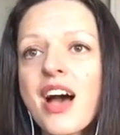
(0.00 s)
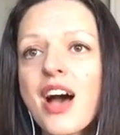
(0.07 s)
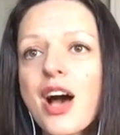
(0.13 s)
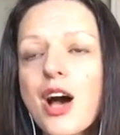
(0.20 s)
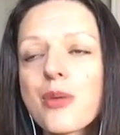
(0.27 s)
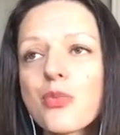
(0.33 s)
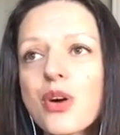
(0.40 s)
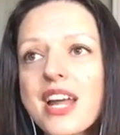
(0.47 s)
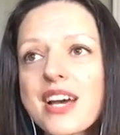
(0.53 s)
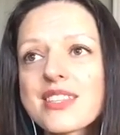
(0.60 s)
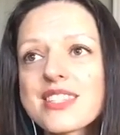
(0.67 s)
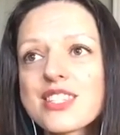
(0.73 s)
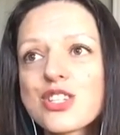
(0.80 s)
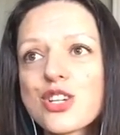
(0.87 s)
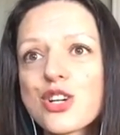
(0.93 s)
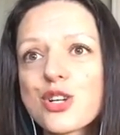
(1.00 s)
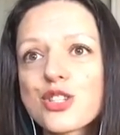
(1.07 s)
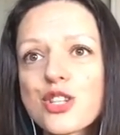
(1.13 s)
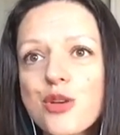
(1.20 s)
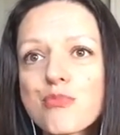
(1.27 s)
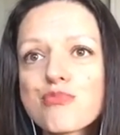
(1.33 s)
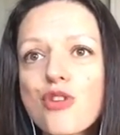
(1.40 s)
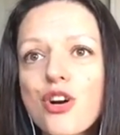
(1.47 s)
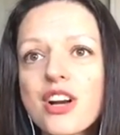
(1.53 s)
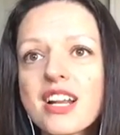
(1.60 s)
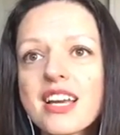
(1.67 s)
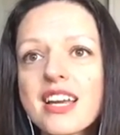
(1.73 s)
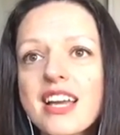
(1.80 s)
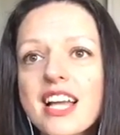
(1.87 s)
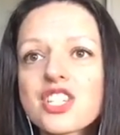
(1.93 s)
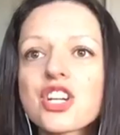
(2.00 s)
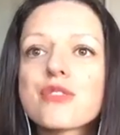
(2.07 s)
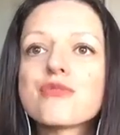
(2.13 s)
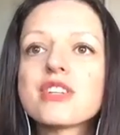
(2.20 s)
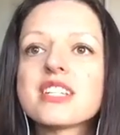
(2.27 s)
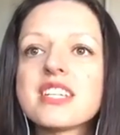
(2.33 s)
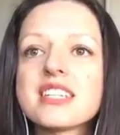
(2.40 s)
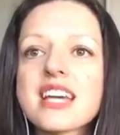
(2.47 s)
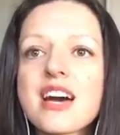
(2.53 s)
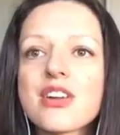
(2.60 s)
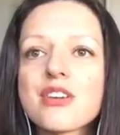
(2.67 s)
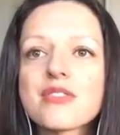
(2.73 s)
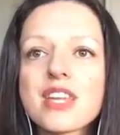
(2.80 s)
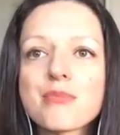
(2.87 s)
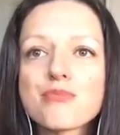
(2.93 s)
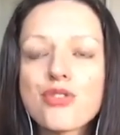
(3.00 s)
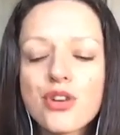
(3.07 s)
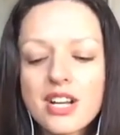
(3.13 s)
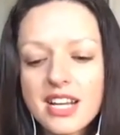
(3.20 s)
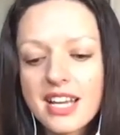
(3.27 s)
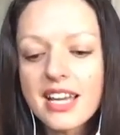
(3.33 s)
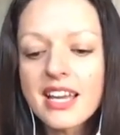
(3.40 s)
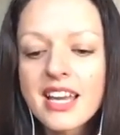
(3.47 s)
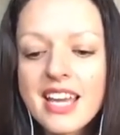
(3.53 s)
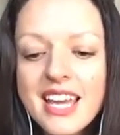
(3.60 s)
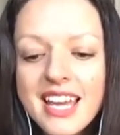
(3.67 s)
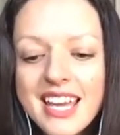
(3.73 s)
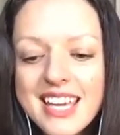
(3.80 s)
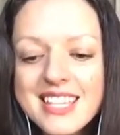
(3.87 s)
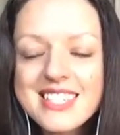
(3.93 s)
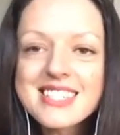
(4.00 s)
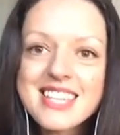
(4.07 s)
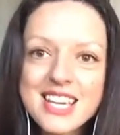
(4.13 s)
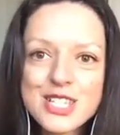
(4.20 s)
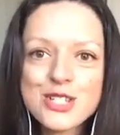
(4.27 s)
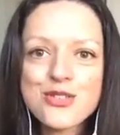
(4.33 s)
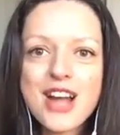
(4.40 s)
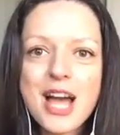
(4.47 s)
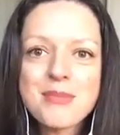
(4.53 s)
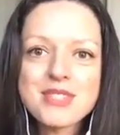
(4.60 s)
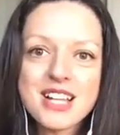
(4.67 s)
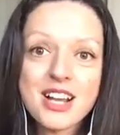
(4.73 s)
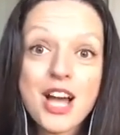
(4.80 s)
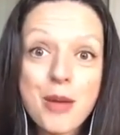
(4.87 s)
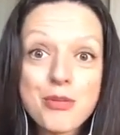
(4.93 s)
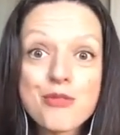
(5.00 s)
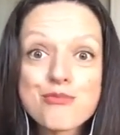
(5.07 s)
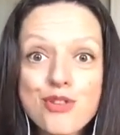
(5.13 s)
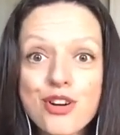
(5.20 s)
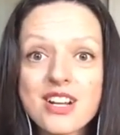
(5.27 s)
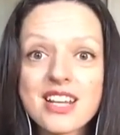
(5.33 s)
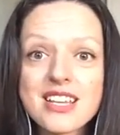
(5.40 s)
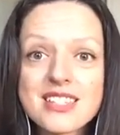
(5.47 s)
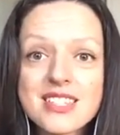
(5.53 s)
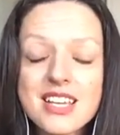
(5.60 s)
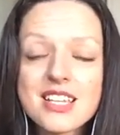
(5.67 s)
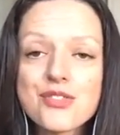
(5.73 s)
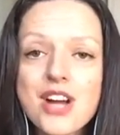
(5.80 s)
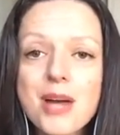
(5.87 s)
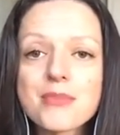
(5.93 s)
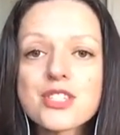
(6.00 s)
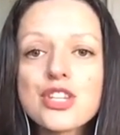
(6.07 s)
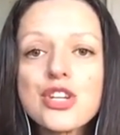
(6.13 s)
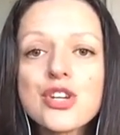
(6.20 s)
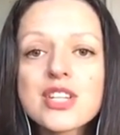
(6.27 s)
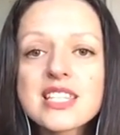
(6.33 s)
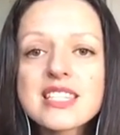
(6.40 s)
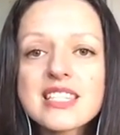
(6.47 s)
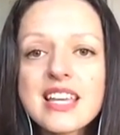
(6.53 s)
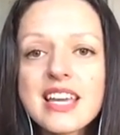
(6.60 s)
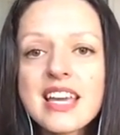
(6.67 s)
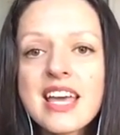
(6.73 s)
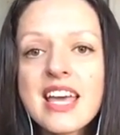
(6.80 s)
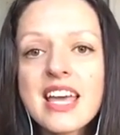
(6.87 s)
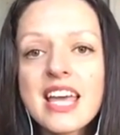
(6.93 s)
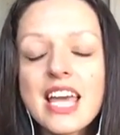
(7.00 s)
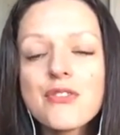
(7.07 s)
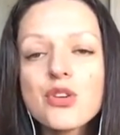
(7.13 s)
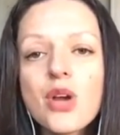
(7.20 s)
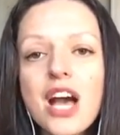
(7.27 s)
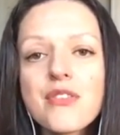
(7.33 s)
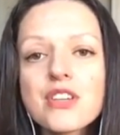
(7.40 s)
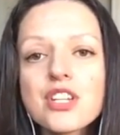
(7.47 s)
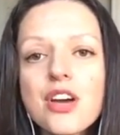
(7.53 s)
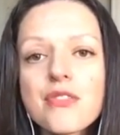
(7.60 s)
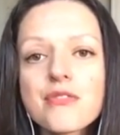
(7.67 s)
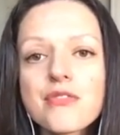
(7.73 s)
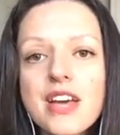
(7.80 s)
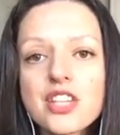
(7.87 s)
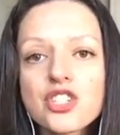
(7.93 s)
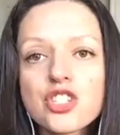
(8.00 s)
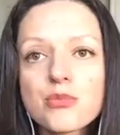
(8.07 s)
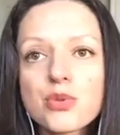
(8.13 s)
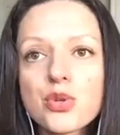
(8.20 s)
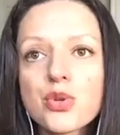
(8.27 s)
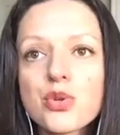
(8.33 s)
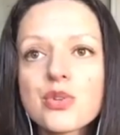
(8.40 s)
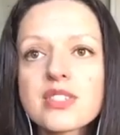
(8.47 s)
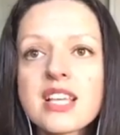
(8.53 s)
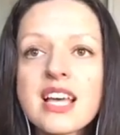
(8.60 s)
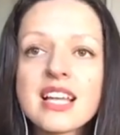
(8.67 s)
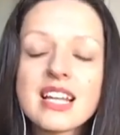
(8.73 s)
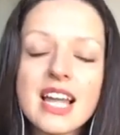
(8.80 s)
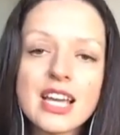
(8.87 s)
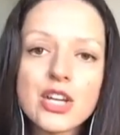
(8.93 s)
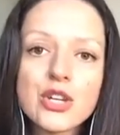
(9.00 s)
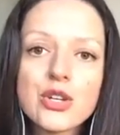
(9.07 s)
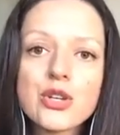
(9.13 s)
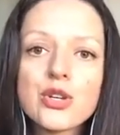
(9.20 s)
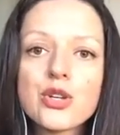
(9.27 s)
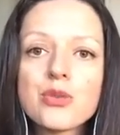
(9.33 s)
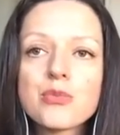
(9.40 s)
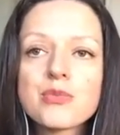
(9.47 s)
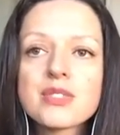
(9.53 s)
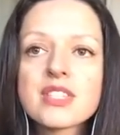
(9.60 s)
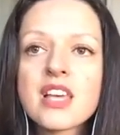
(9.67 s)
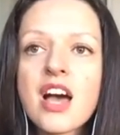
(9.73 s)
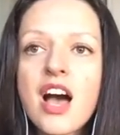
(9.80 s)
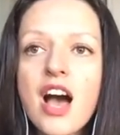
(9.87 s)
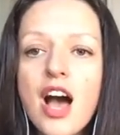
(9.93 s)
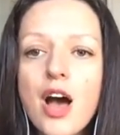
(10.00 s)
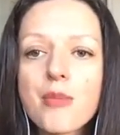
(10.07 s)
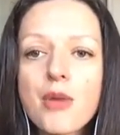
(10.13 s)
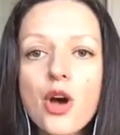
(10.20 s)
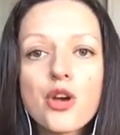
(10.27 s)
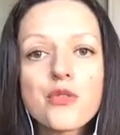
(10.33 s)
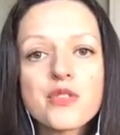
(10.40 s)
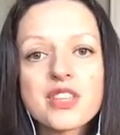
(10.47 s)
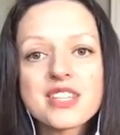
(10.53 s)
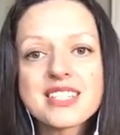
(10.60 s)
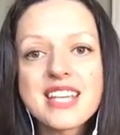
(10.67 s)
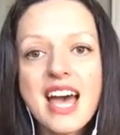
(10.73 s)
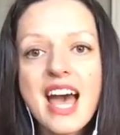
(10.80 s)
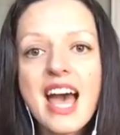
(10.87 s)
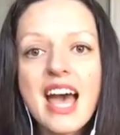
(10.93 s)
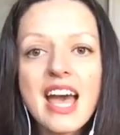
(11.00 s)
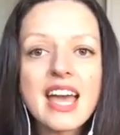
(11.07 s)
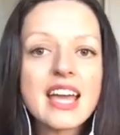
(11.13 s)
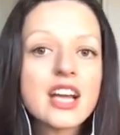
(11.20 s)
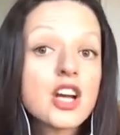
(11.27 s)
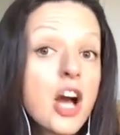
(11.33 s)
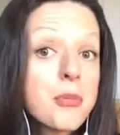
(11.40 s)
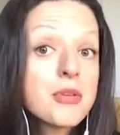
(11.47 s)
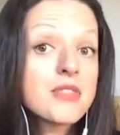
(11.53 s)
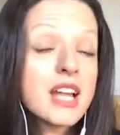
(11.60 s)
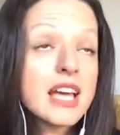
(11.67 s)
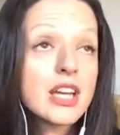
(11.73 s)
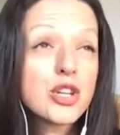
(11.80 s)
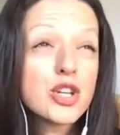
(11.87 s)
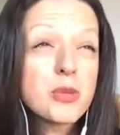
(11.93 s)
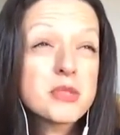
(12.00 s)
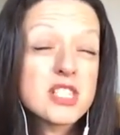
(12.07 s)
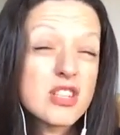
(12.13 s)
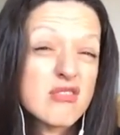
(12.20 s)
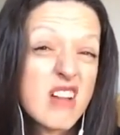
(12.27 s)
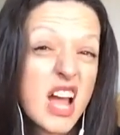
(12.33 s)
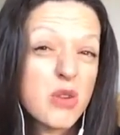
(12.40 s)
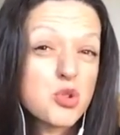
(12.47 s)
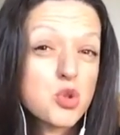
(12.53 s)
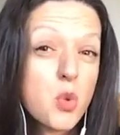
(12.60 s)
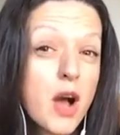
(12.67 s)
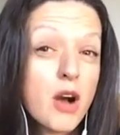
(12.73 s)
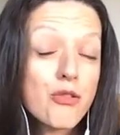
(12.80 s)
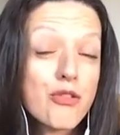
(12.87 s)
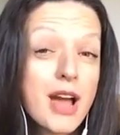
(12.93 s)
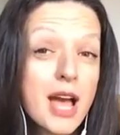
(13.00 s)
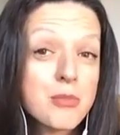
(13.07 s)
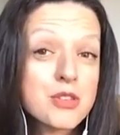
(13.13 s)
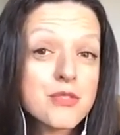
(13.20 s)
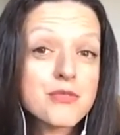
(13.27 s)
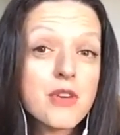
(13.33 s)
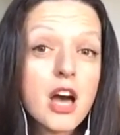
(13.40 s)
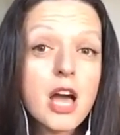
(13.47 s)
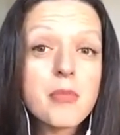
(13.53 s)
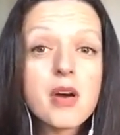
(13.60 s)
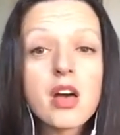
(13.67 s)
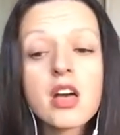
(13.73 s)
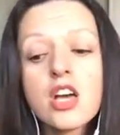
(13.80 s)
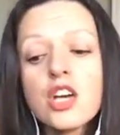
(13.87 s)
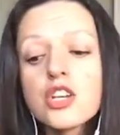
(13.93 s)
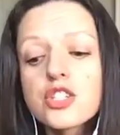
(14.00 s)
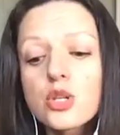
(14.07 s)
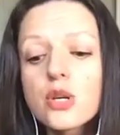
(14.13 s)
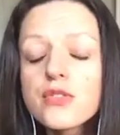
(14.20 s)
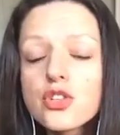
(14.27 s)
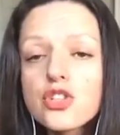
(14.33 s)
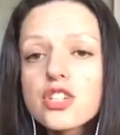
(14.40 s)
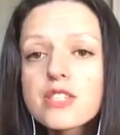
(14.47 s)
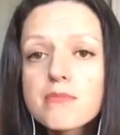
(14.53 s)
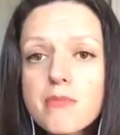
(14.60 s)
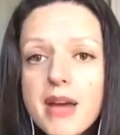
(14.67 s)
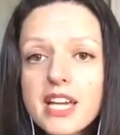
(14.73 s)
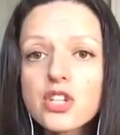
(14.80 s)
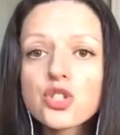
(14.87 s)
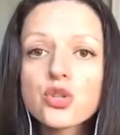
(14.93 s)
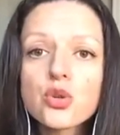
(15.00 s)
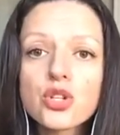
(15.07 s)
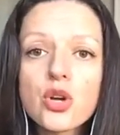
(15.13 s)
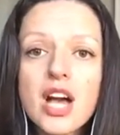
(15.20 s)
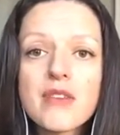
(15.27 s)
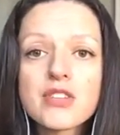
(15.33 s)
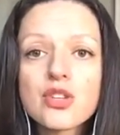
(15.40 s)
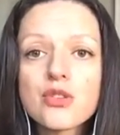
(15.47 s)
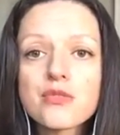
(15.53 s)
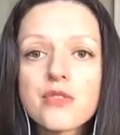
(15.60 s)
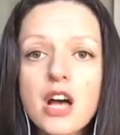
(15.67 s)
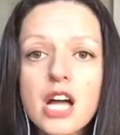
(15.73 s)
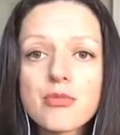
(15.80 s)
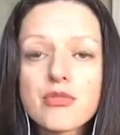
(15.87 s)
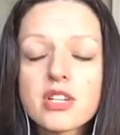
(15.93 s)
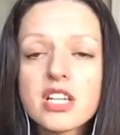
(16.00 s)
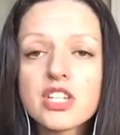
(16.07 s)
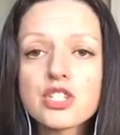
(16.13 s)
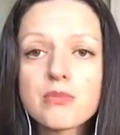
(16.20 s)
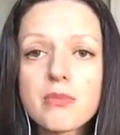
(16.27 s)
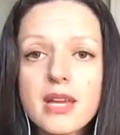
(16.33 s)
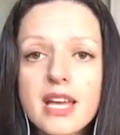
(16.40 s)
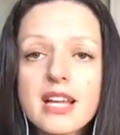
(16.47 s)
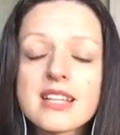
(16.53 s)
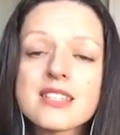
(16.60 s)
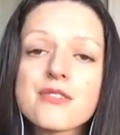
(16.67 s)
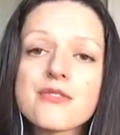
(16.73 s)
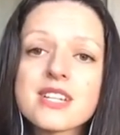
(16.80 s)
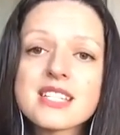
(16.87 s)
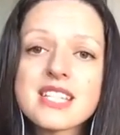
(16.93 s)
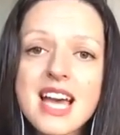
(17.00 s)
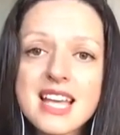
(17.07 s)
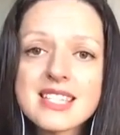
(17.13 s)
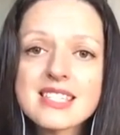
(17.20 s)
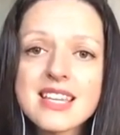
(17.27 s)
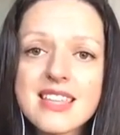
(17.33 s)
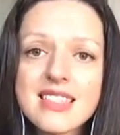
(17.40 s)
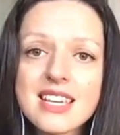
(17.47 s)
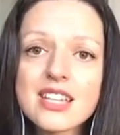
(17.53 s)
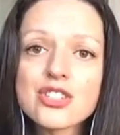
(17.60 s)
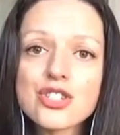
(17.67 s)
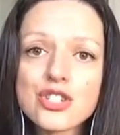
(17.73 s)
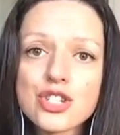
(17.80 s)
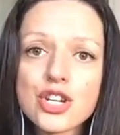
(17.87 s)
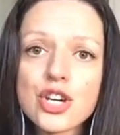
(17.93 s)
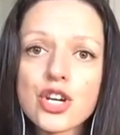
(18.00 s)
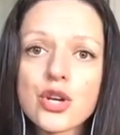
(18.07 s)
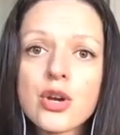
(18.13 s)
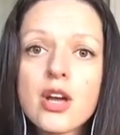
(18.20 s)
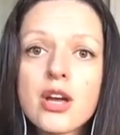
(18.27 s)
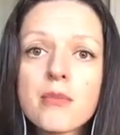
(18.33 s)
What else is good? So broccoli, actually I've written it down over there, broccoli is 6 grams, a cup of broccoli is 6 grams. So you can see if you have enough vegetables, legumes over the day, a cup of legumes is around 12 grams of fiber. So if you just make sure you're having your fiber in each meal, it's a fantastic thing to do.